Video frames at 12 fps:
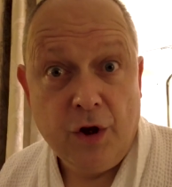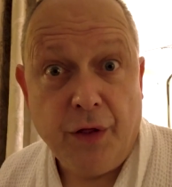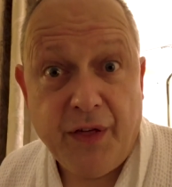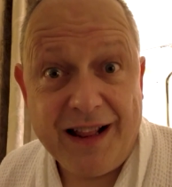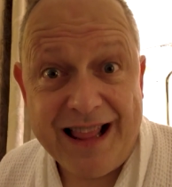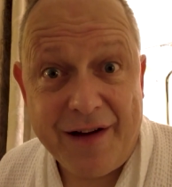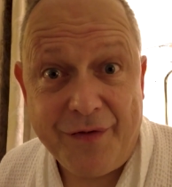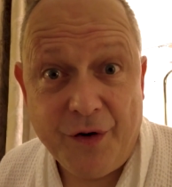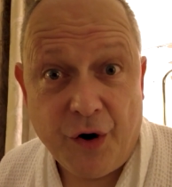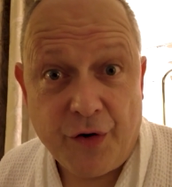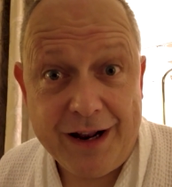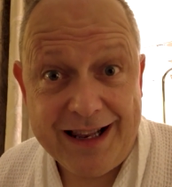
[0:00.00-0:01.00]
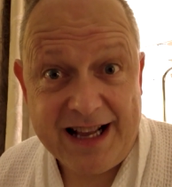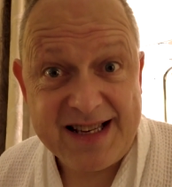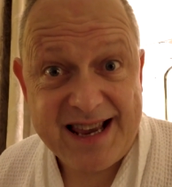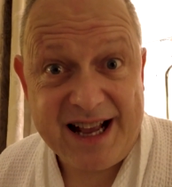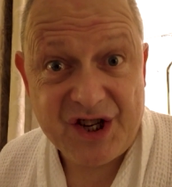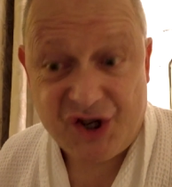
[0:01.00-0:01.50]
Nothing left for it, let's
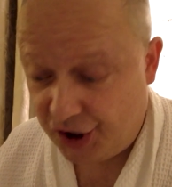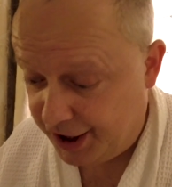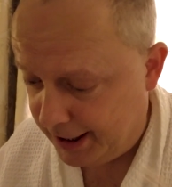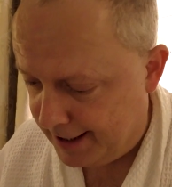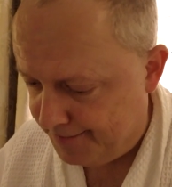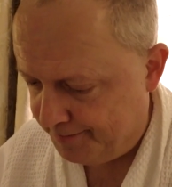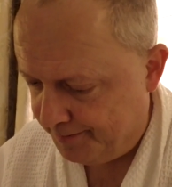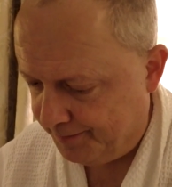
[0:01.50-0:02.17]
get stuck in.